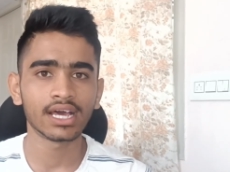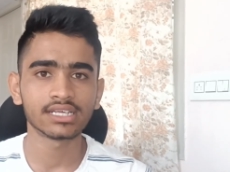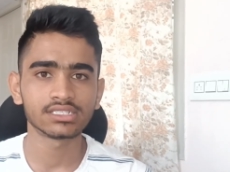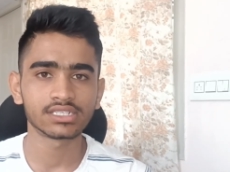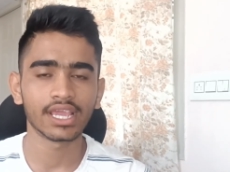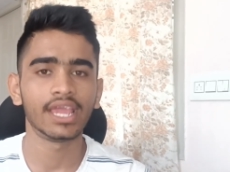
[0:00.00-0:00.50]

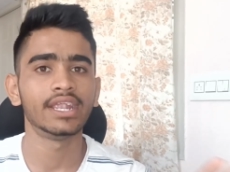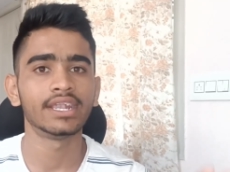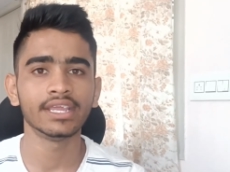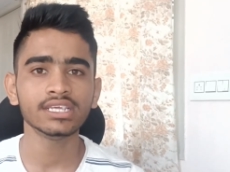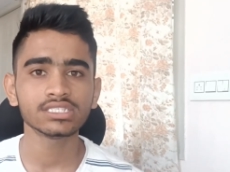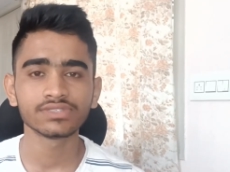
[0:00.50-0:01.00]
last
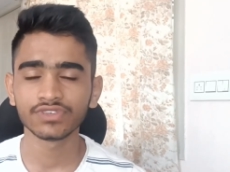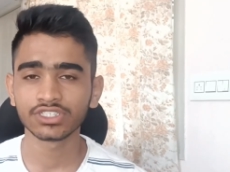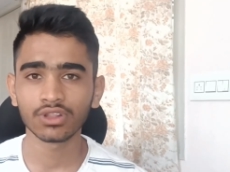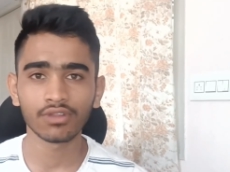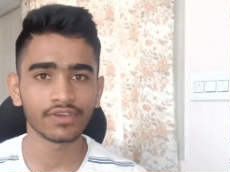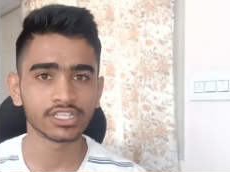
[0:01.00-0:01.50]
8 days
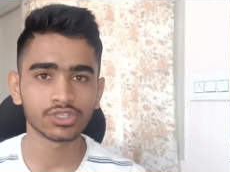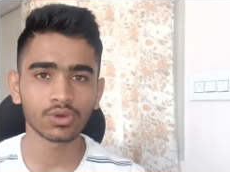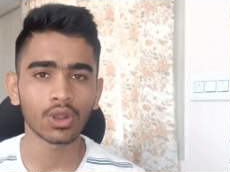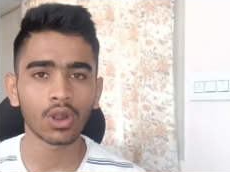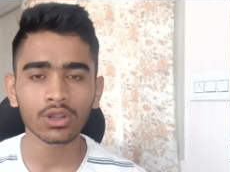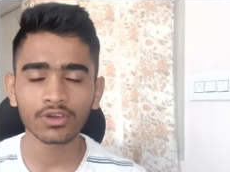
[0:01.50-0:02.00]
which will fetch
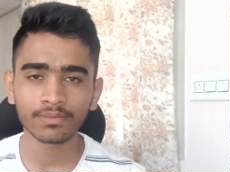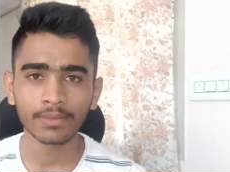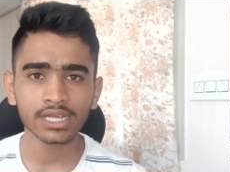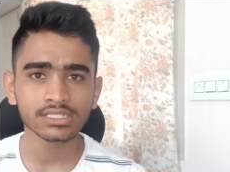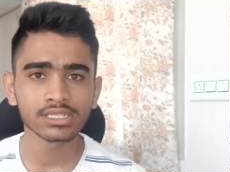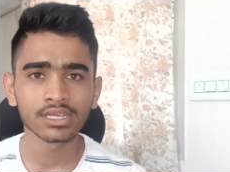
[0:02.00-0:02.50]
you a lot of
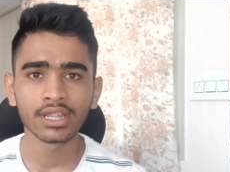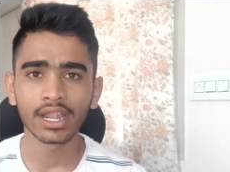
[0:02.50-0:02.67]
marks